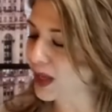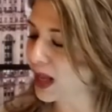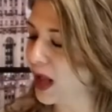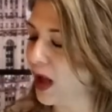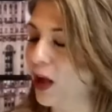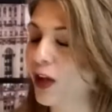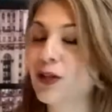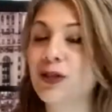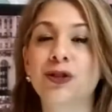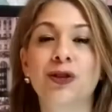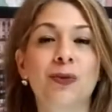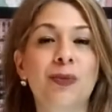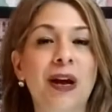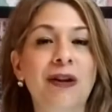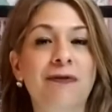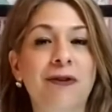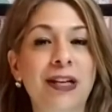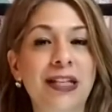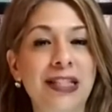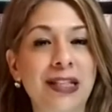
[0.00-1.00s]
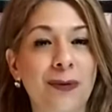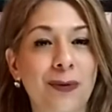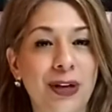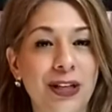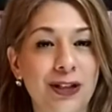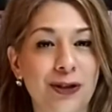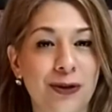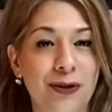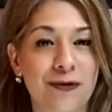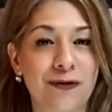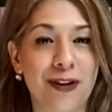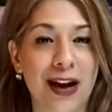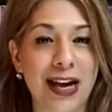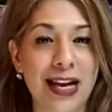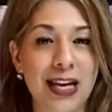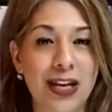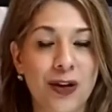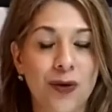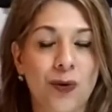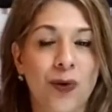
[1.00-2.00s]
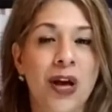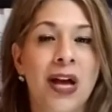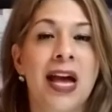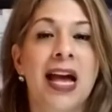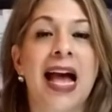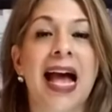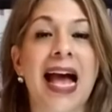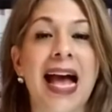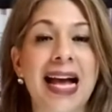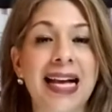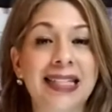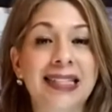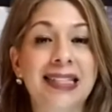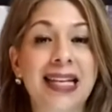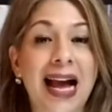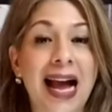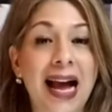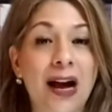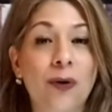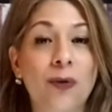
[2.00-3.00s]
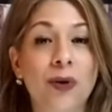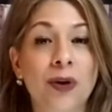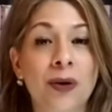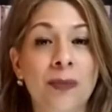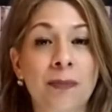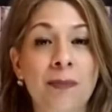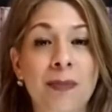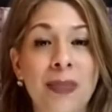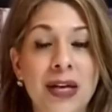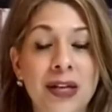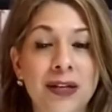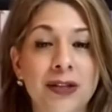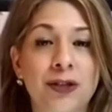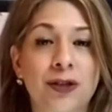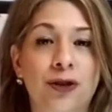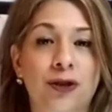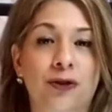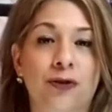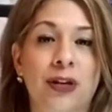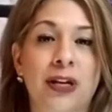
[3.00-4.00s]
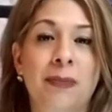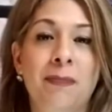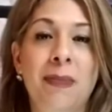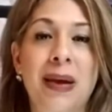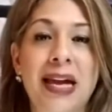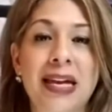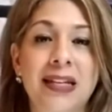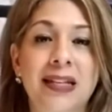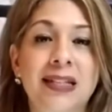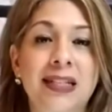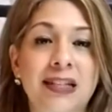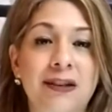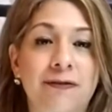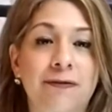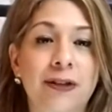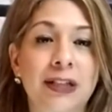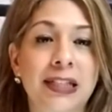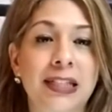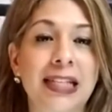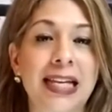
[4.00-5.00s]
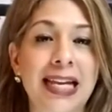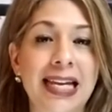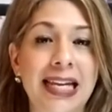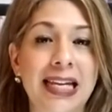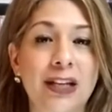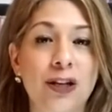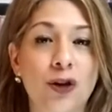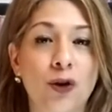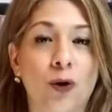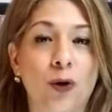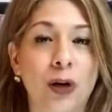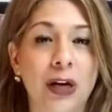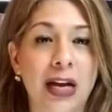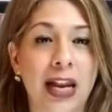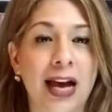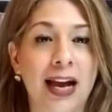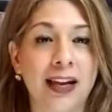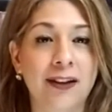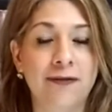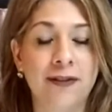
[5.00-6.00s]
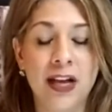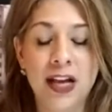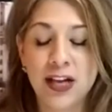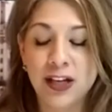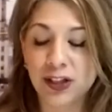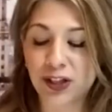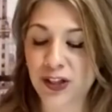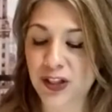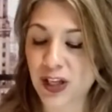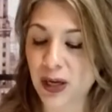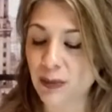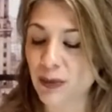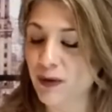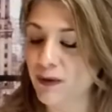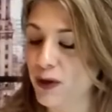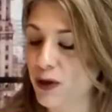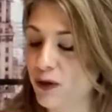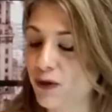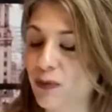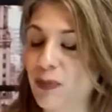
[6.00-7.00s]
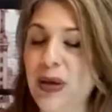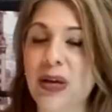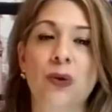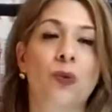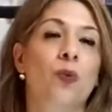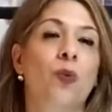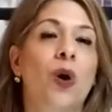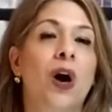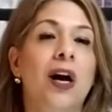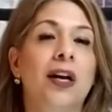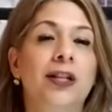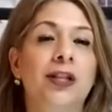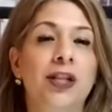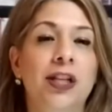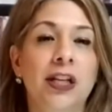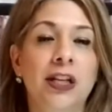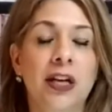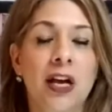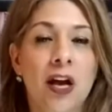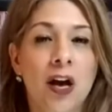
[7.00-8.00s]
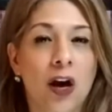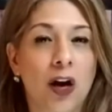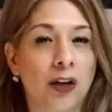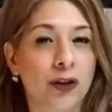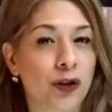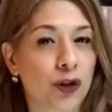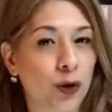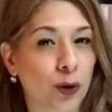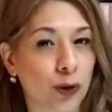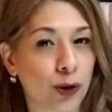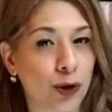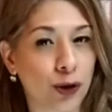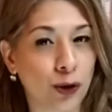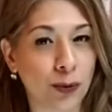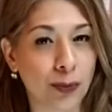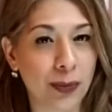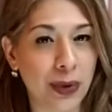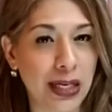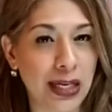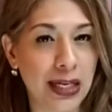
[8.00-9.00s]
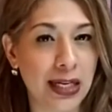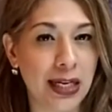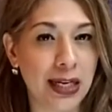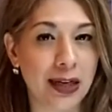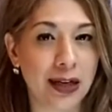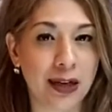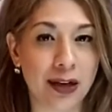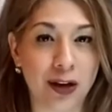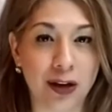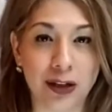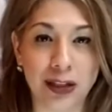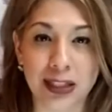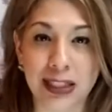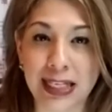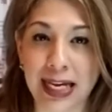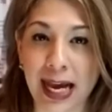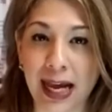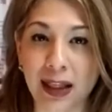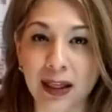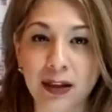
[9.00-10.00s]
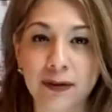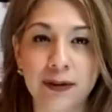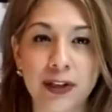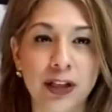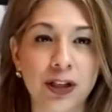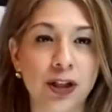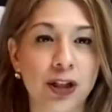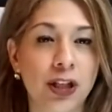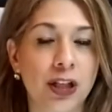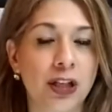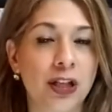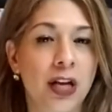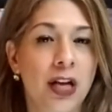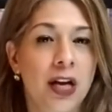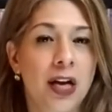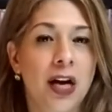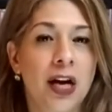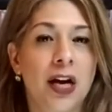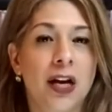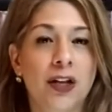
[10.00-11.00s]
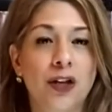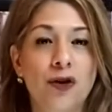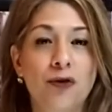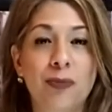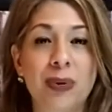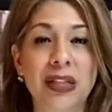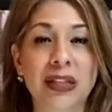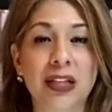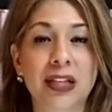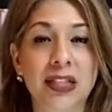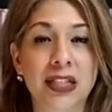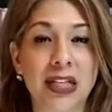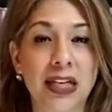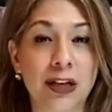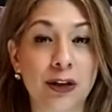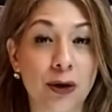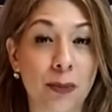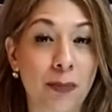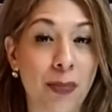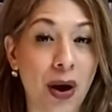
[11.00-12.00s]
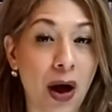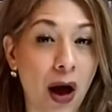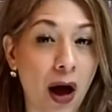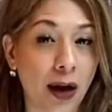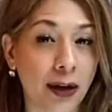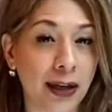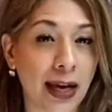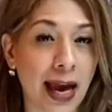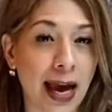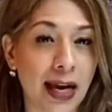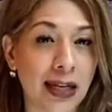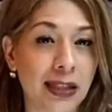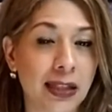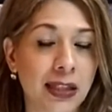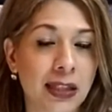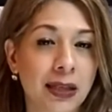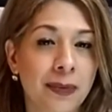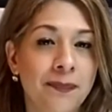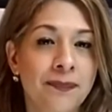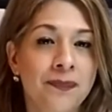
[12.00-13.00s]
Also, my friends, I want to invite you, has our ministry made a difference in your life? Some of you have been watching on social media, on television, you've been listening to podcasts,